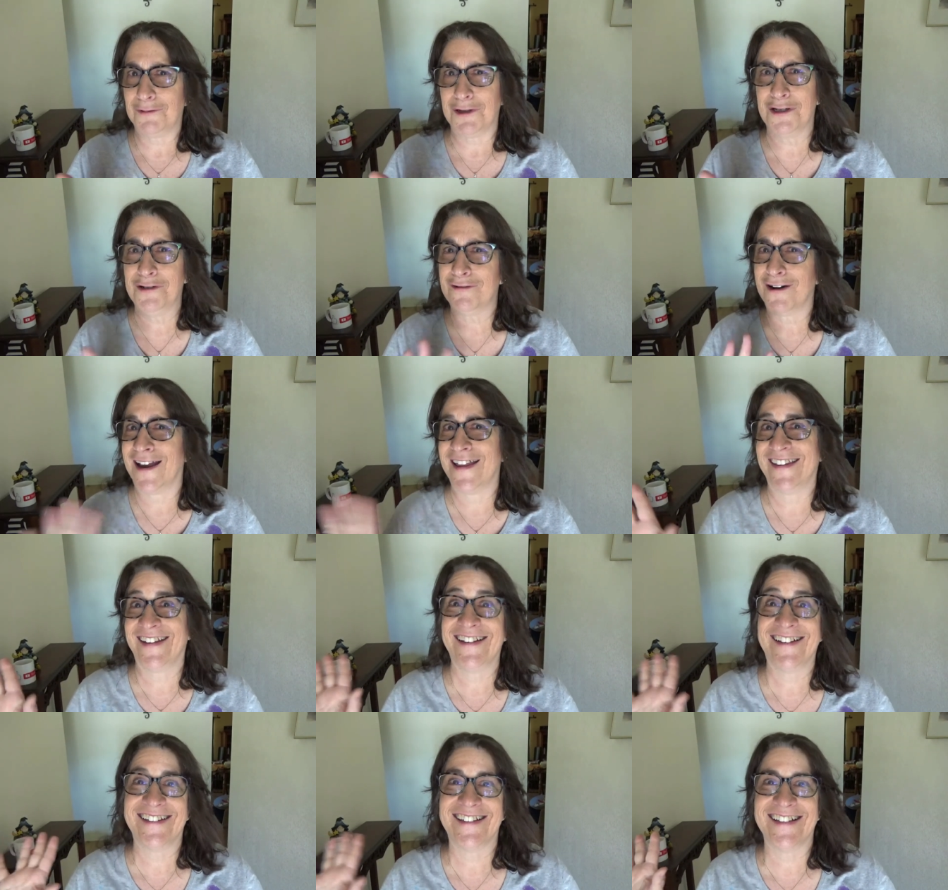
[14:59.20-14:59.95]
would
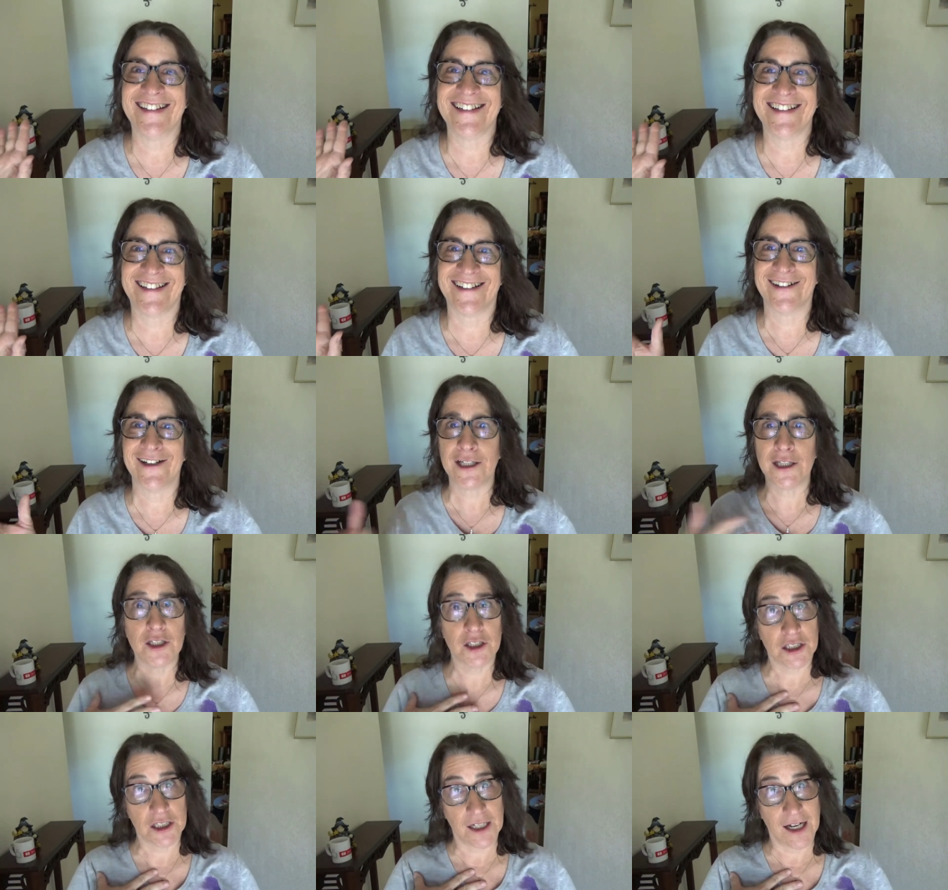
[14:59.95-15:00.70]
rather you didn't do it,
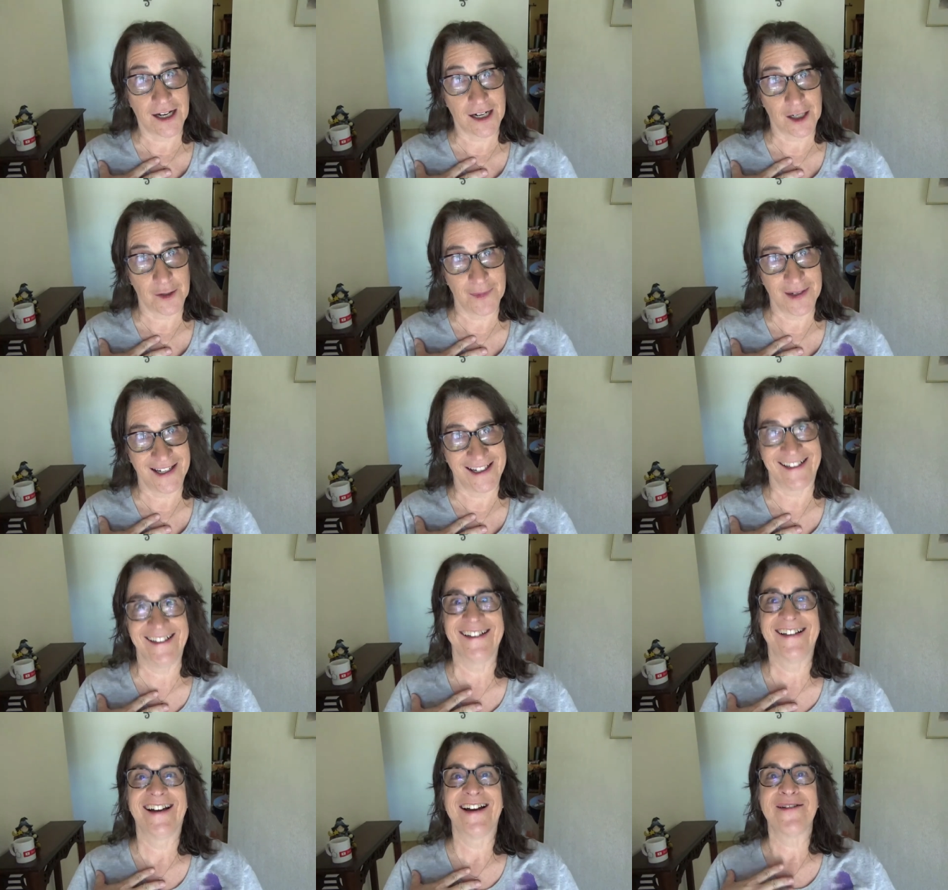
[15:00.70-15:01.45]
you should hire me.